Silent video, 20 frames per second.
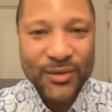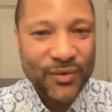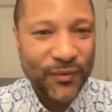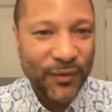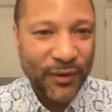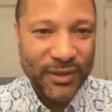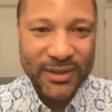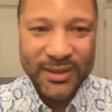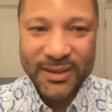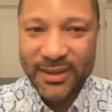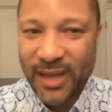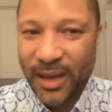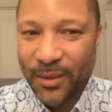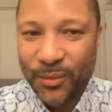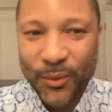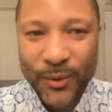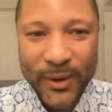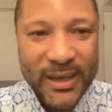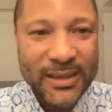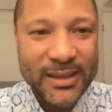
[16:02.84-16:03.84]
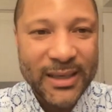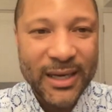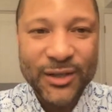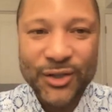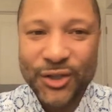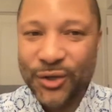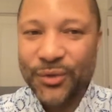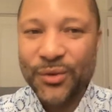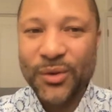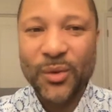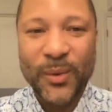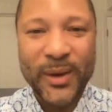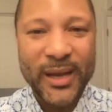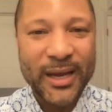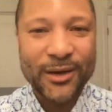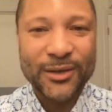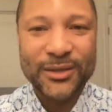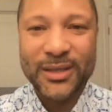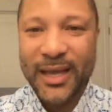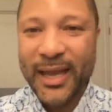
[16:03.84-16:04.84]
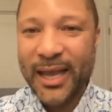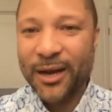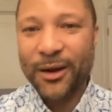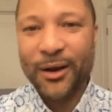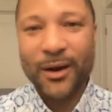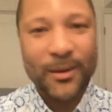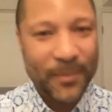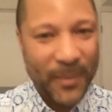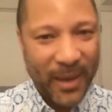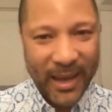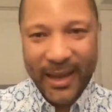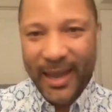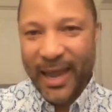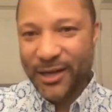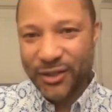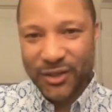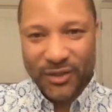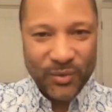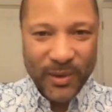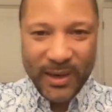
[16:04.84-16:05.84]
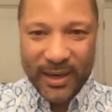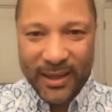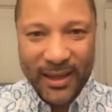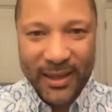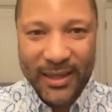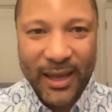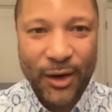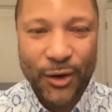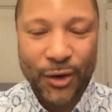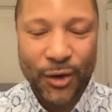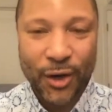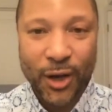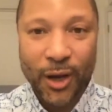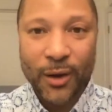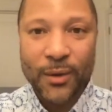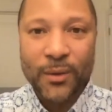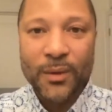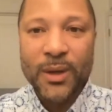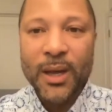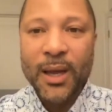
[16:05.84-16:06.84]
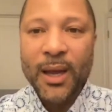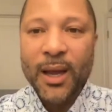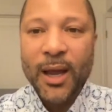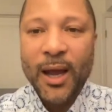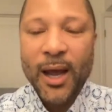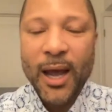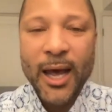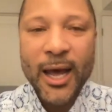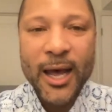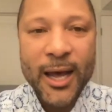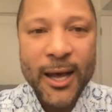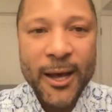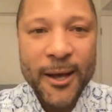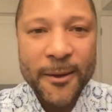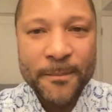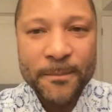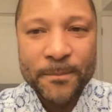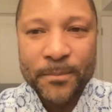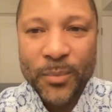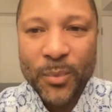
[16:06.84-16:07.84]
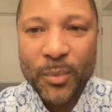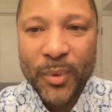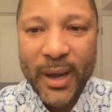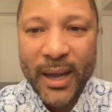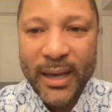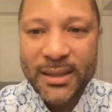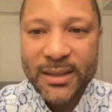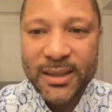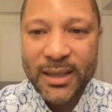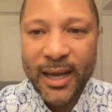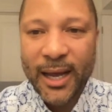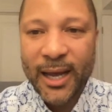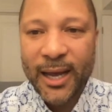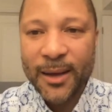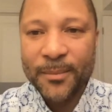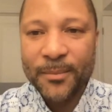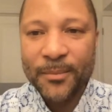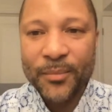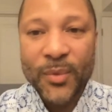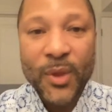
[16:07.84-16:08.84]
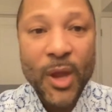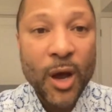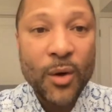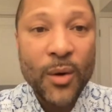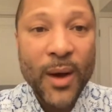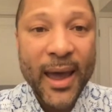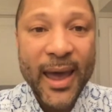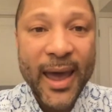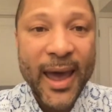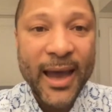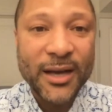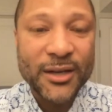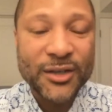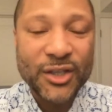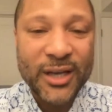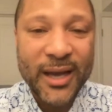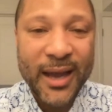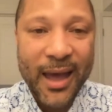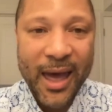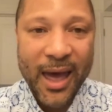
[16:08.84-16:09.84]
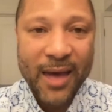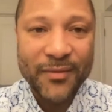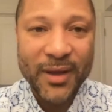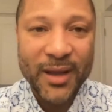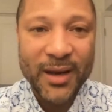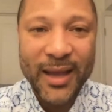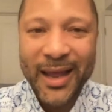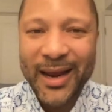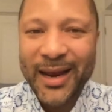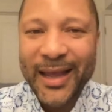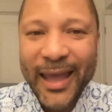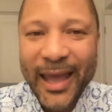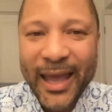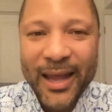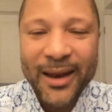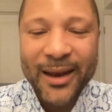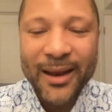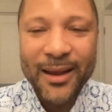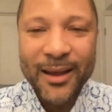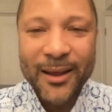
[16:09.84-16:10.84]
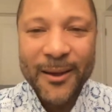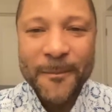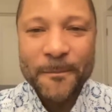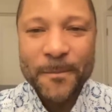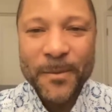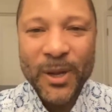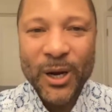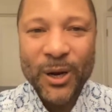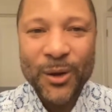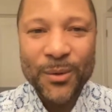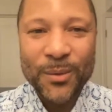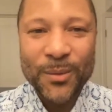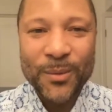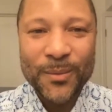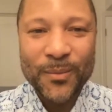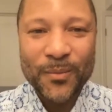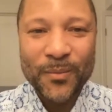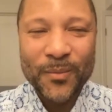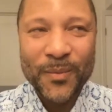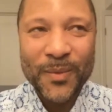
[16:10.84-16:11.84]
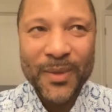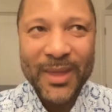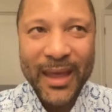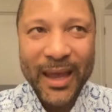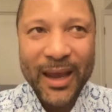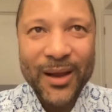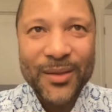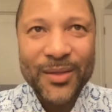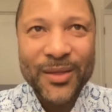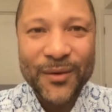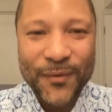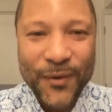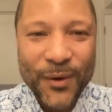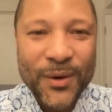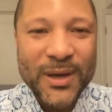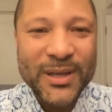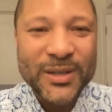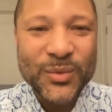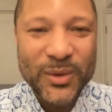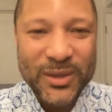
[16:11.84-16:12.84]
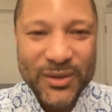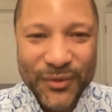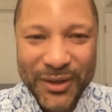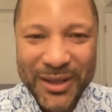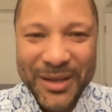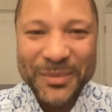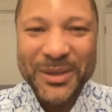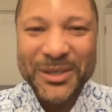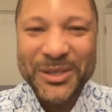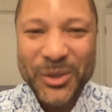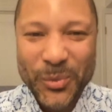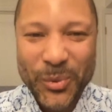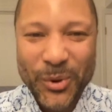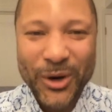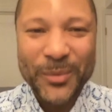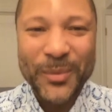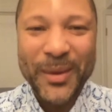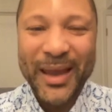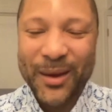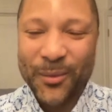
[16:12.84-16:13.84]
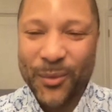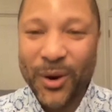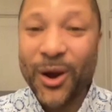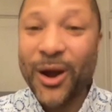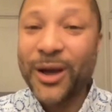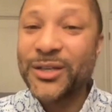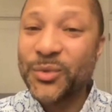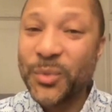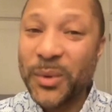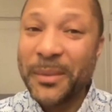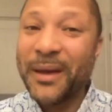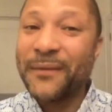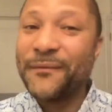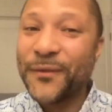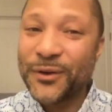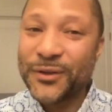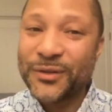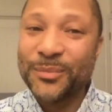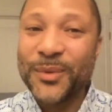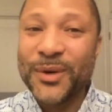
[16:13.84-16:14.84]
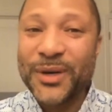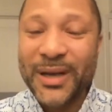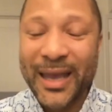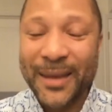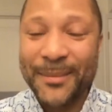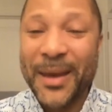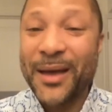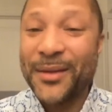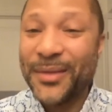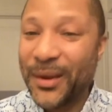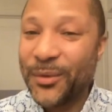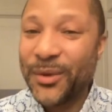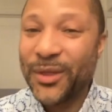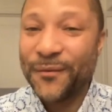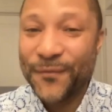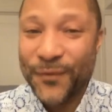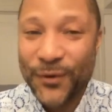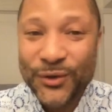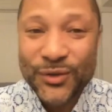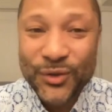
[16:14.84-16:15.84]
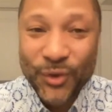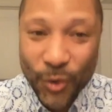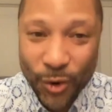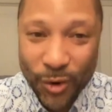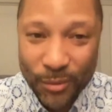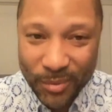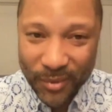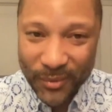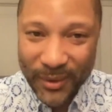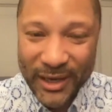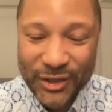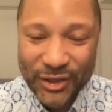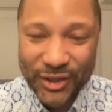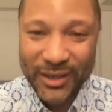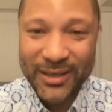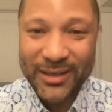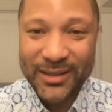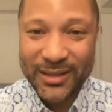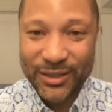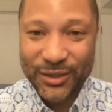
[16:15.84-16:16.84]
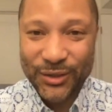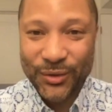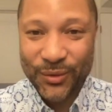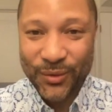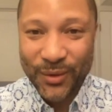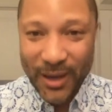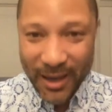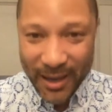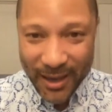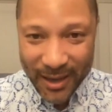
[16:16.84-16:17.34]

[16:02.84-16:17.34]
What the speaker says: for some reason 2-3 years later it catches wind and then there you go. No, I actually haven't. And again, you know, the focus was for them to support me in regards to when my first book came out, and they were the first corporation to